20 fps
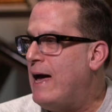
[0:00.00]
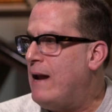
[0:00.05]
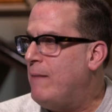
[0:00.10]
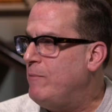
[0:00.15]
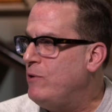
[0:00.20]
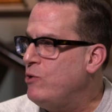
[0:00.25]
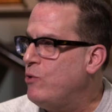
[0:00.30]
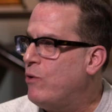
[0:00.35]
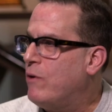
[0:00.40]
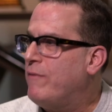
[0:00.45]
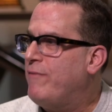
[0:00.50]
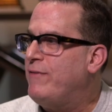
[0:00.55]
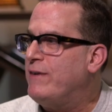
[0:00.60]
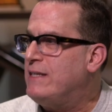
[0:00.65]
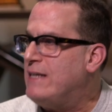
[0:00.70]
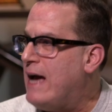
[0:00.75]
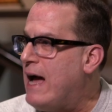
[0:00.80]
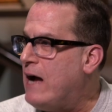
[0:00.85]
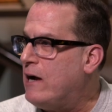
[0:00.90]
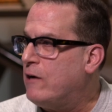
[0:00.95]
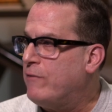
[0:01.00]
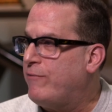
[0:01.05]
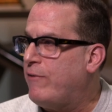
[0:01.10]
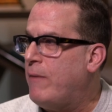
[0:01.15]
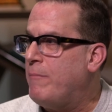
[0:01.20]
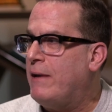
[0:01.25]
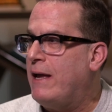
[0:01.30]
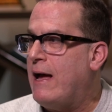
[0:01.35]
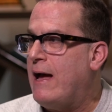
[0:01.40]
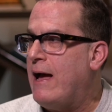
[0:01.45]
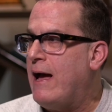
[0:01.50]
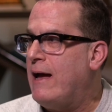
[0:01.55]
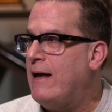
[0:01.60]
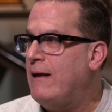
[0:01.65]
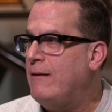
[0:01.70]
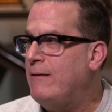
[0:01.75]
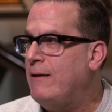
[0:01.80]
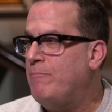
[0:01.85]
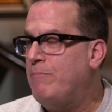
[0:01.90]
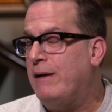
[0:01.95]
I mean, you were a photographer. I mean,
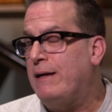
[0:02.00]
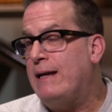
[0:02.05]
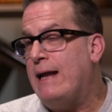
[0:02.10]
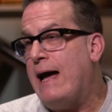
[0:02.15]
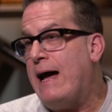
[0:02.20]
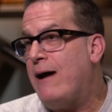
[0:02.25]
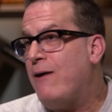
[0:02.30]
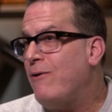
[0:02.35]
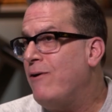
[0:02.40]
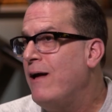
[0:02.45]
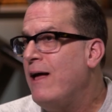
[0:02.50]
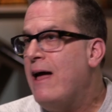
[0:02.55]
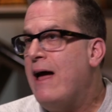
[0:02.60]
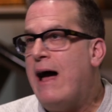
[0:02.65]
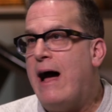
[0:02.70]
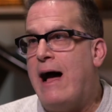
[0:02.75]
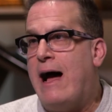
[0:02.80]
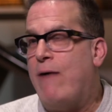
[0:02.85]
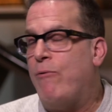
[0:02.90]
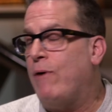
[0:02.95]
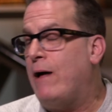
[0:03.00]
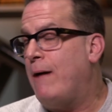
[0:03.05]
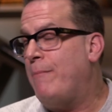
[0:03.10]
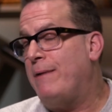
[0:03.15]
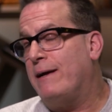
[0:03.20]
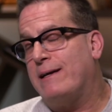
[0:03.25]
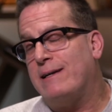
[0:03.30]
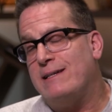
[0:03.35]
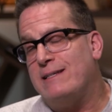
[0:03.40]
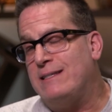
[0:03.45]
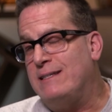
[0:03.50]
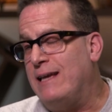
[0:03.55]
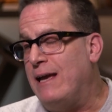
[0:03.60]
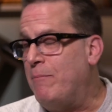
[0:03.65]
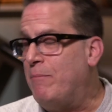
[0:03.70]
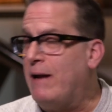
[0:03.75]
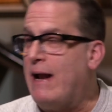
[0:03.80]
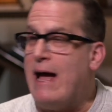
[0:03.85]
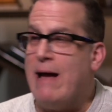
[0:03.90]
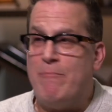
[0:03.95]
I'm not going to say it,
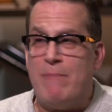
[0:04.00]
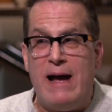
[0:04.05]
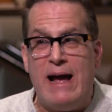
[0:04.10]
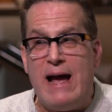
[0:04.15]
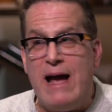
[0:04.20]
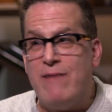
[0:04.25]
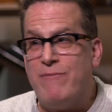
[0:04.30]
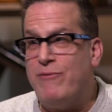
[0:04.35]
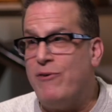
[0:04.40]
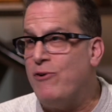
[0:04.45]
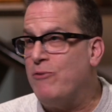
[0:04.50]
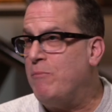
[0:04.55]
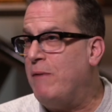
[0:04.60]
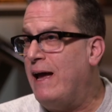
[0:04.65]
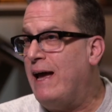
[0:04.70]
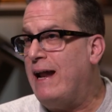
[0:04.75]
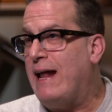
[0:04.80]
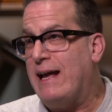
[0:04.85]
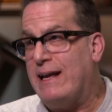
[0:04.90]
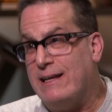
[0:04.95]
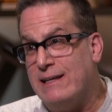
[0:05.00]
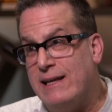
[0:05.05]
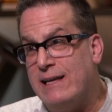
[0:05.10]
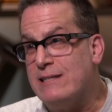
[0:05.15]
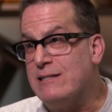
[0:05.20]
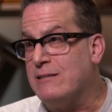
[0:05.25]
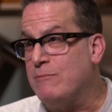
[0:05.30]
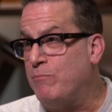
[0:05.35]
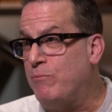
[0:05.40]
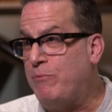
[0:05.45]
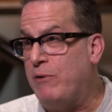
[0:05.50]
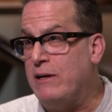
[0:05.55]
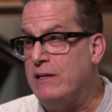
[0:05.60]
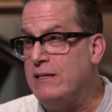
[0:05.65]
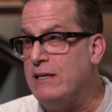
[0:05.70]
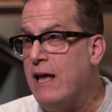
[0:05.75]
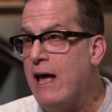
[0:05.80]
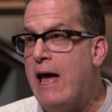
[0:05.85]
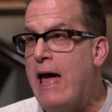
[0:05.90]
but my iPhone, man, I can get some pretty...